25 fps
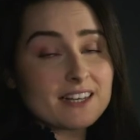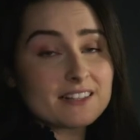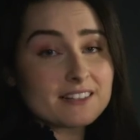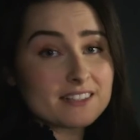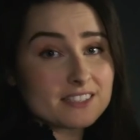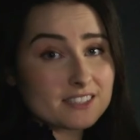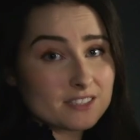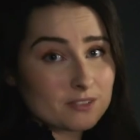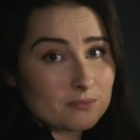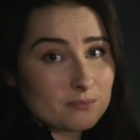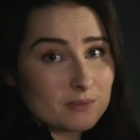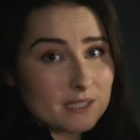
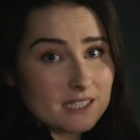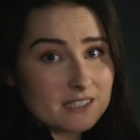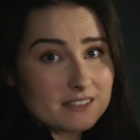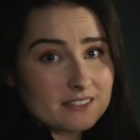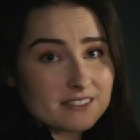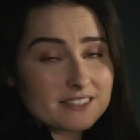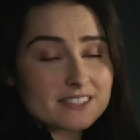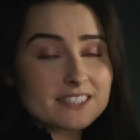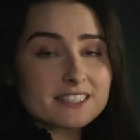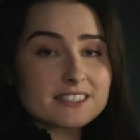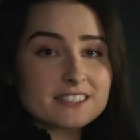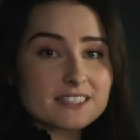This
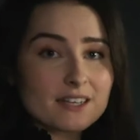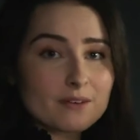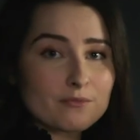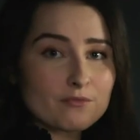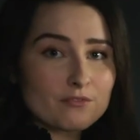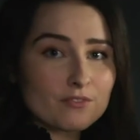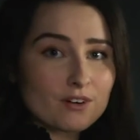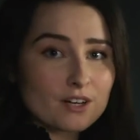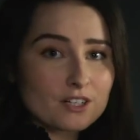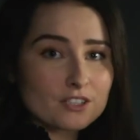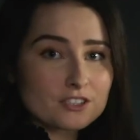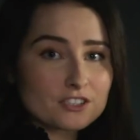means that some
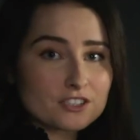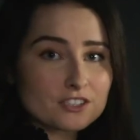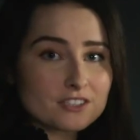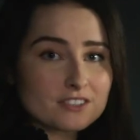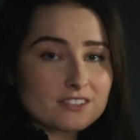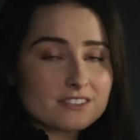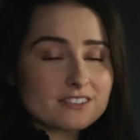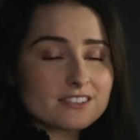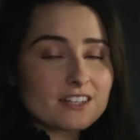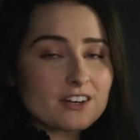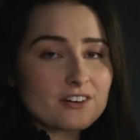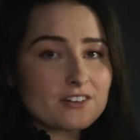
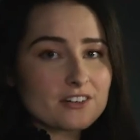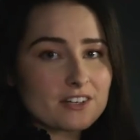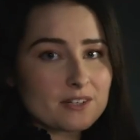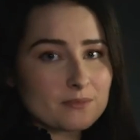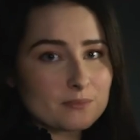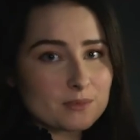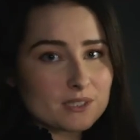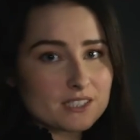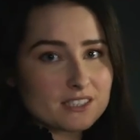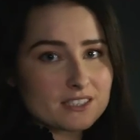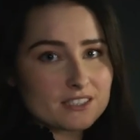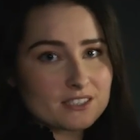functions are
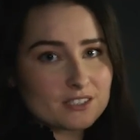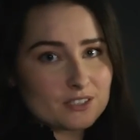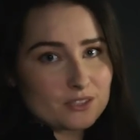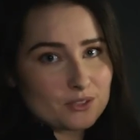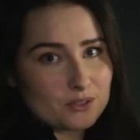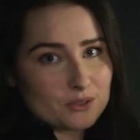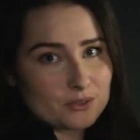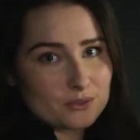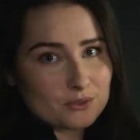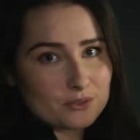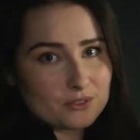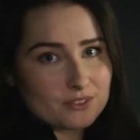limited in
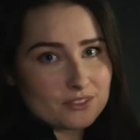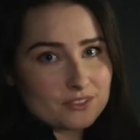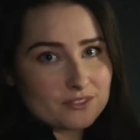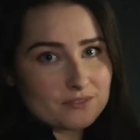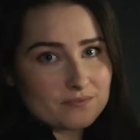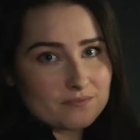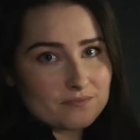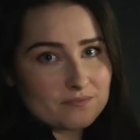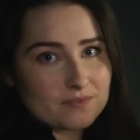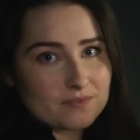use.